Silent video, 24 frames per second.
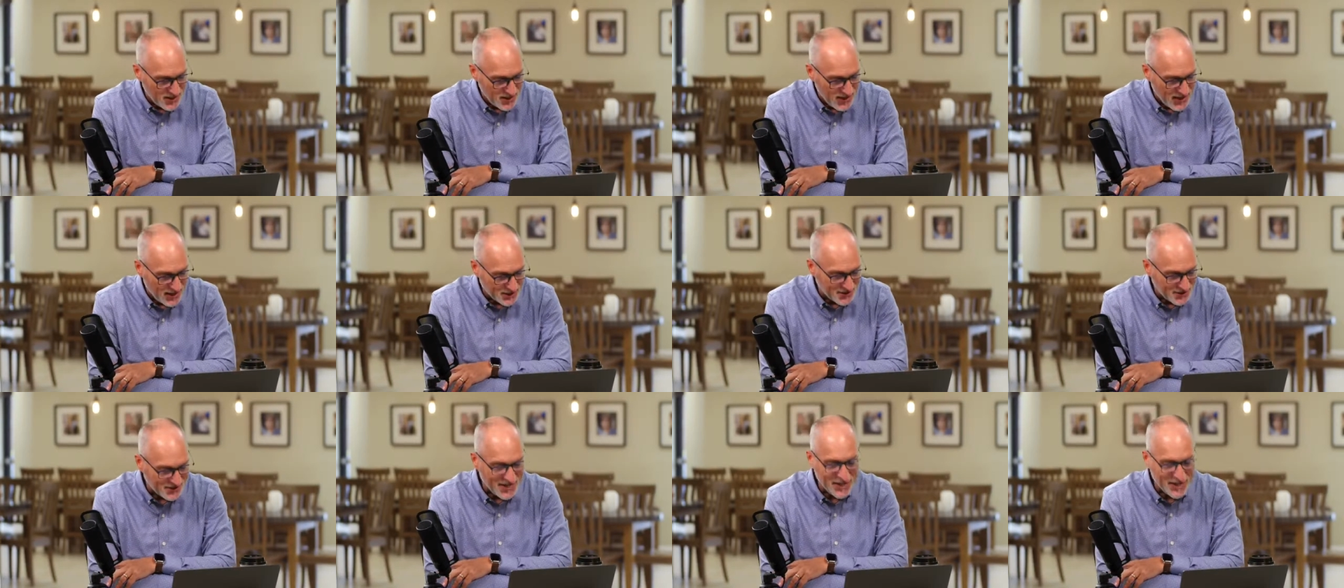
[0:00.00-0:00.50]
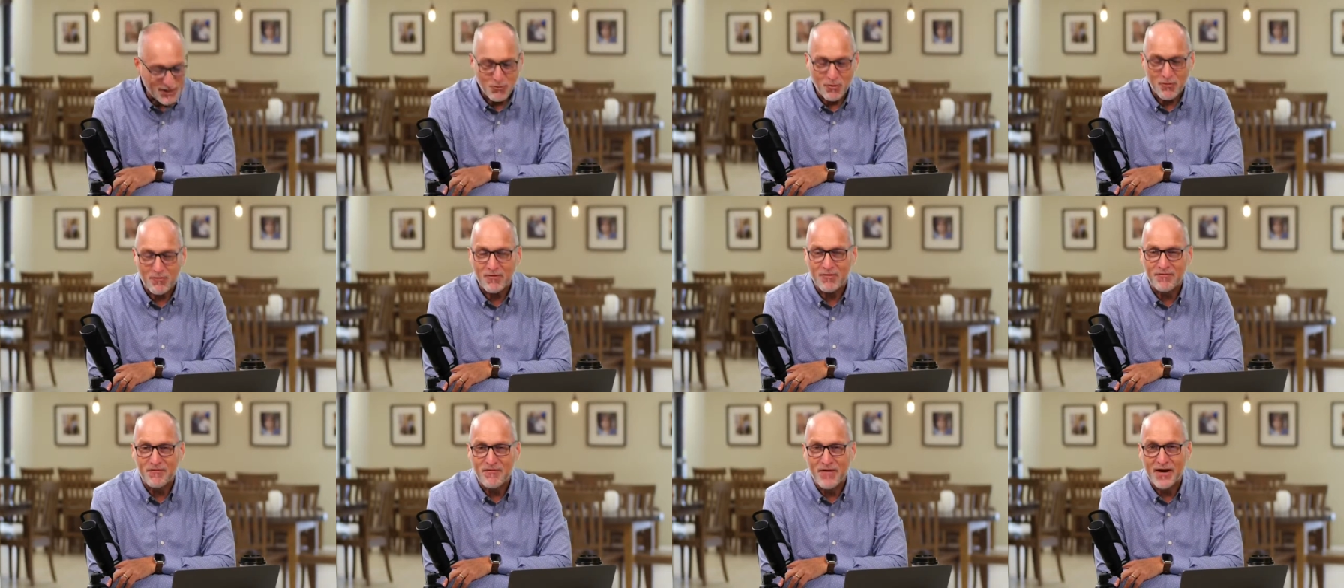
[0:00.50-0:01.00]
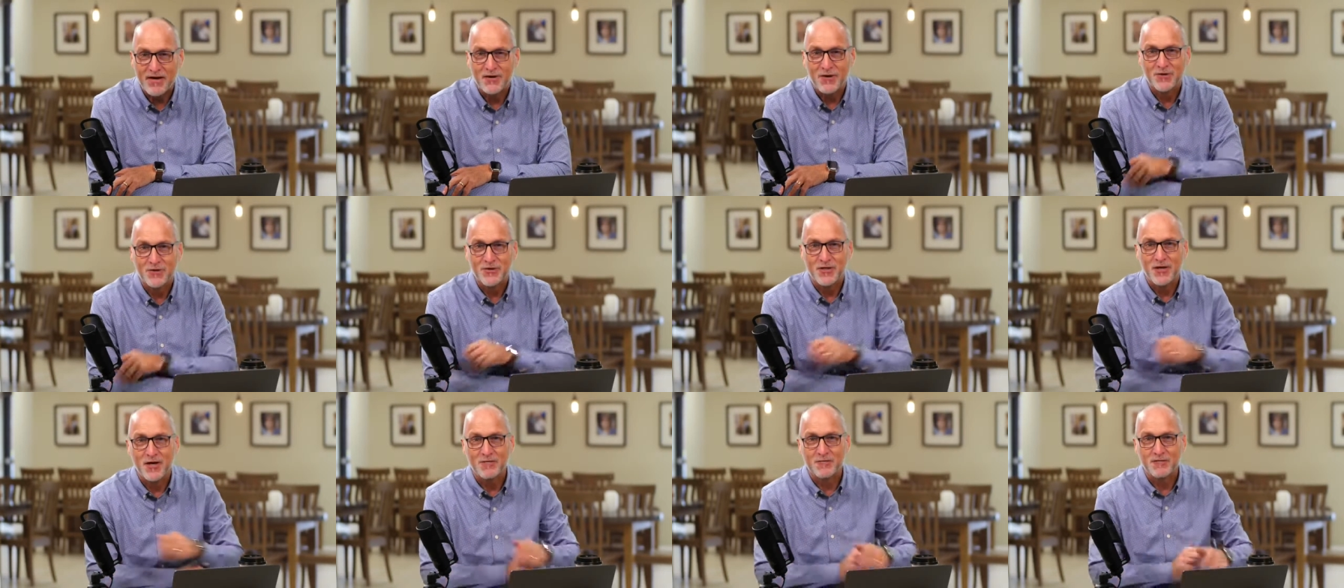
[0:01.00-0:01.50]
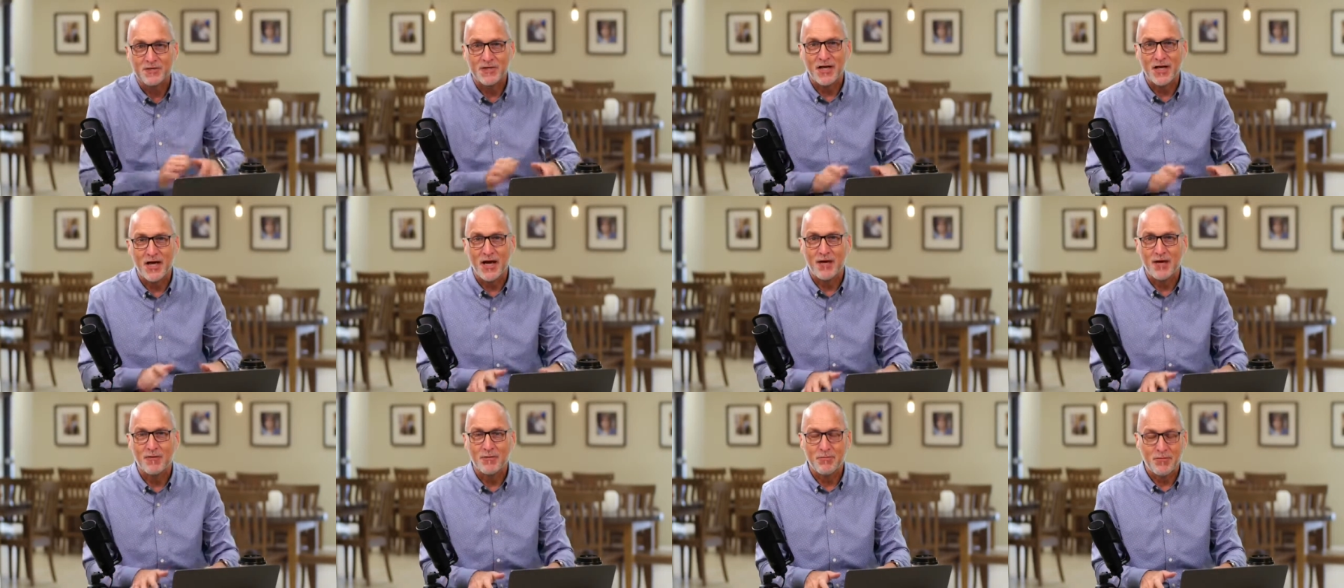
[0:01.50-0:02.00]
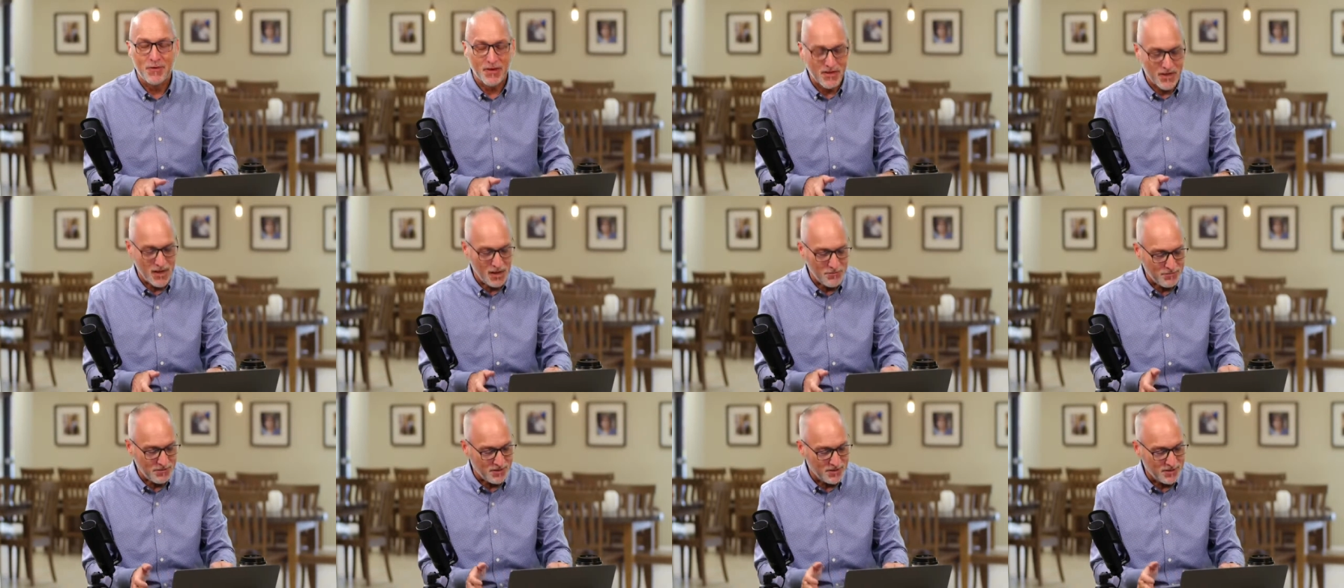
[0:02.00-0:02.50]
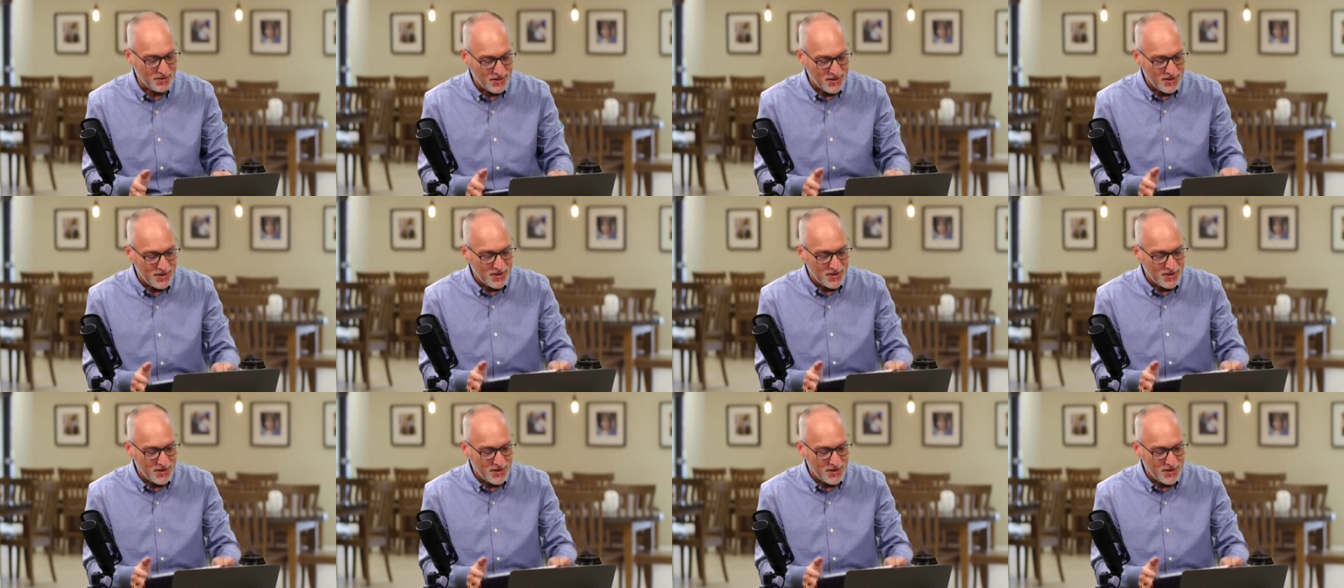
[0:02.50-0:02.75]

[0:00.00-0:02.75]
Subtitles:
And so that's where we find ourselves today. We pick up in